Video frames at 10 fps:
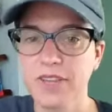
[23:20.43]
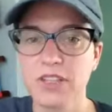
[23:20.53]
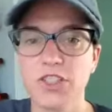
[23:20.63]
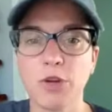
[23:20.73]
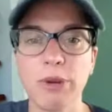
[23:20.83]

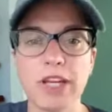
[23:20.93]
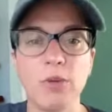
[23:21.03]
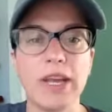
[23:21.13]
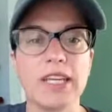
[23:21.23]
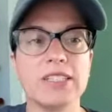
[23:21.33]
So
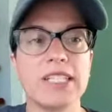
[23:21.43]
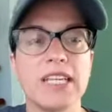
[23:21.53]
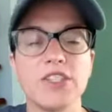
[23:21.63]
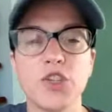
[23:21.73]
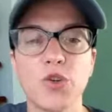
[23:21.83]
Panaway
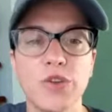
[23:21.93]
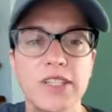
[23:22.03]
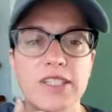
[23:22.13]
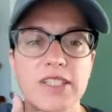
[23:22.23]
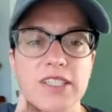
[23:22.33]
contains a cooling
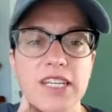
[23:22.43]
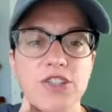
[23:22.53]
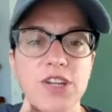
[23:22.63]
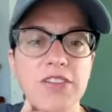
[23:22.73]
sensation